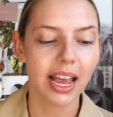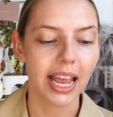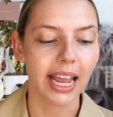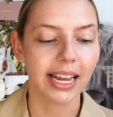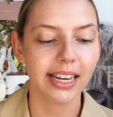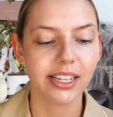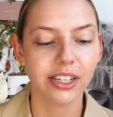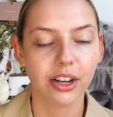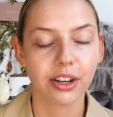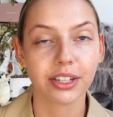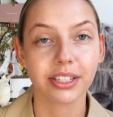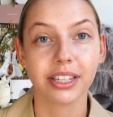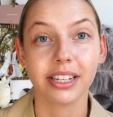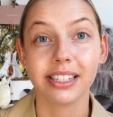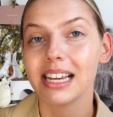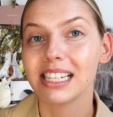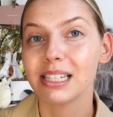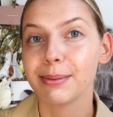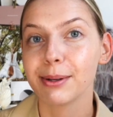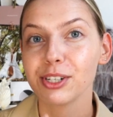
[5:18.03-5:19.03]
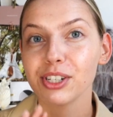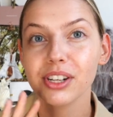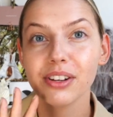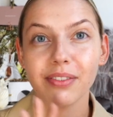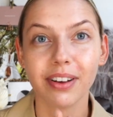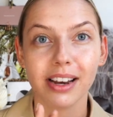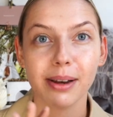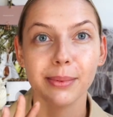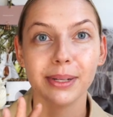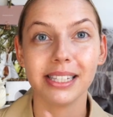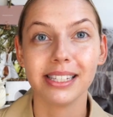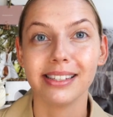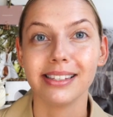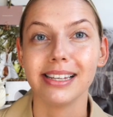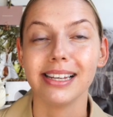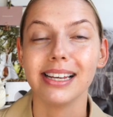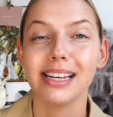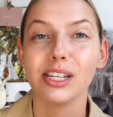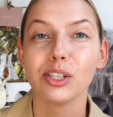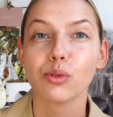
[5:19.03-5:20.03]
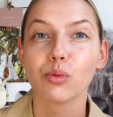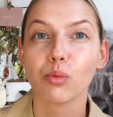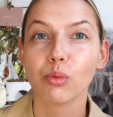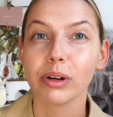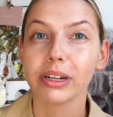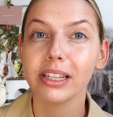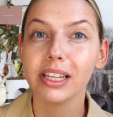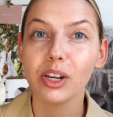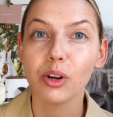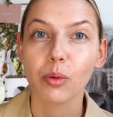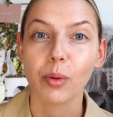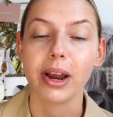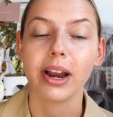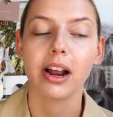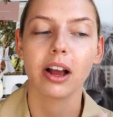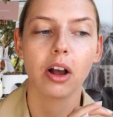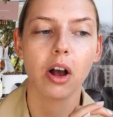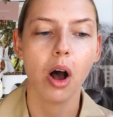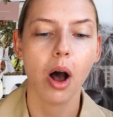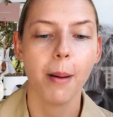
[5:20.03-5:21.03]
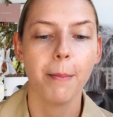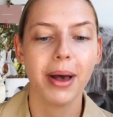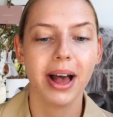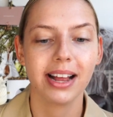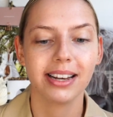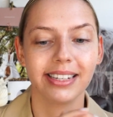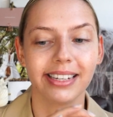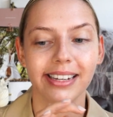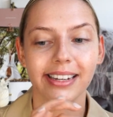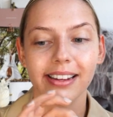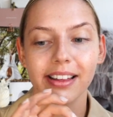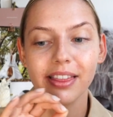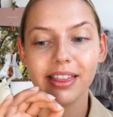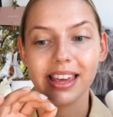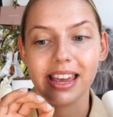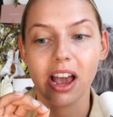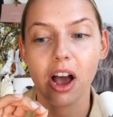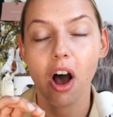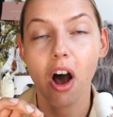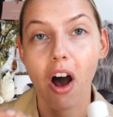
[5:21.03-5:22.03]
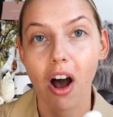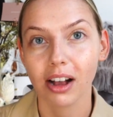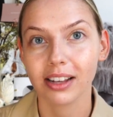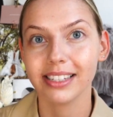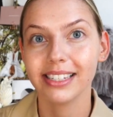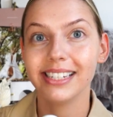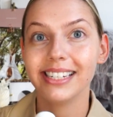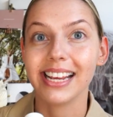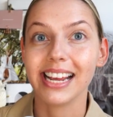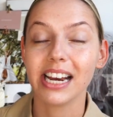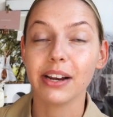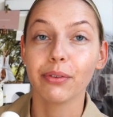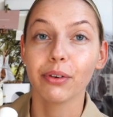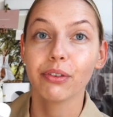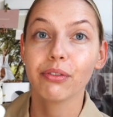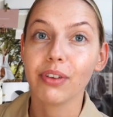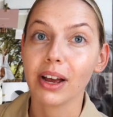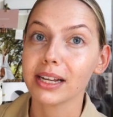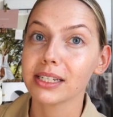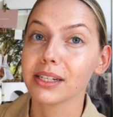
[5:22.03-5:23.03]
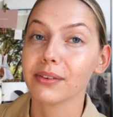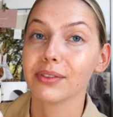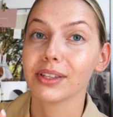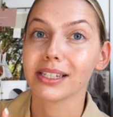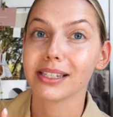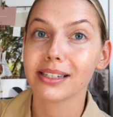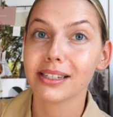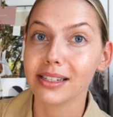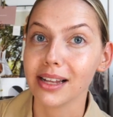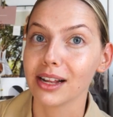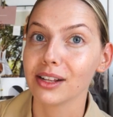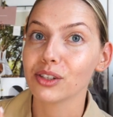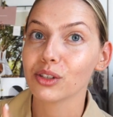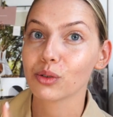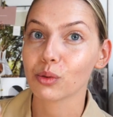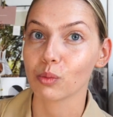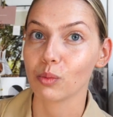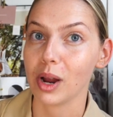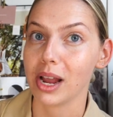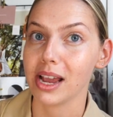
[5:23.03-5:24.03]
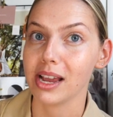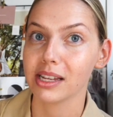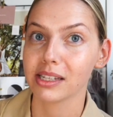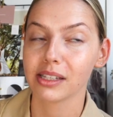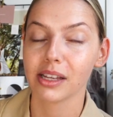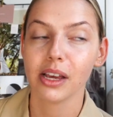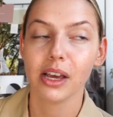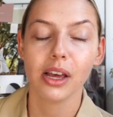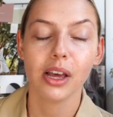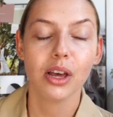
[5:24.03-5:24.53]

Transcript: Antioxidants, especially vitamin C, is really great at combating the oxidative effects of the sun's rays.